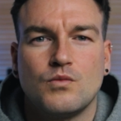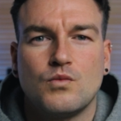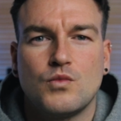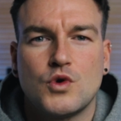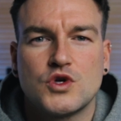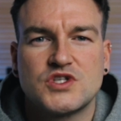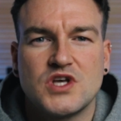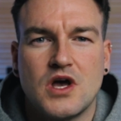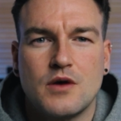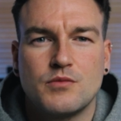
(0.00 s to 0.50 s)

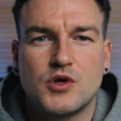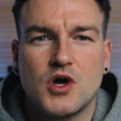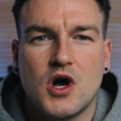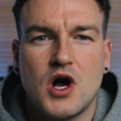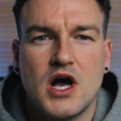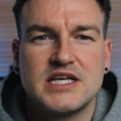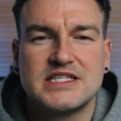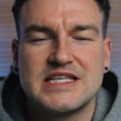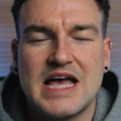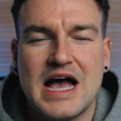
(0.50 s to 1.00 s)
What's up
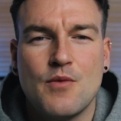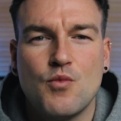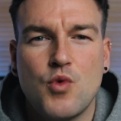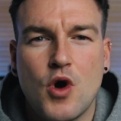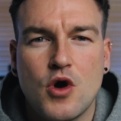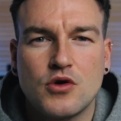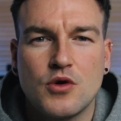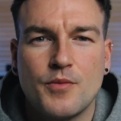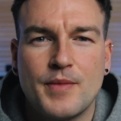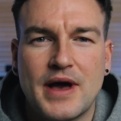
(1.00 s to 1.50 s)
guys, and
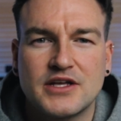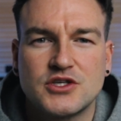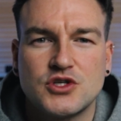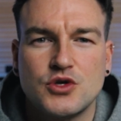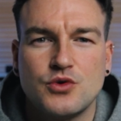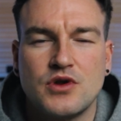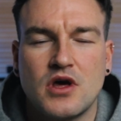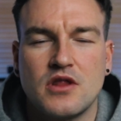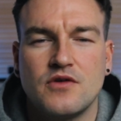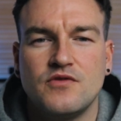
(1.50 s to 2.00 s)
welcome back
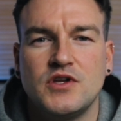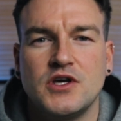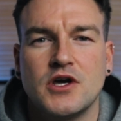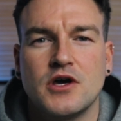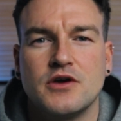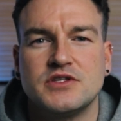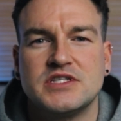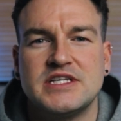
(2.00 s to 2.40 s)
to another video.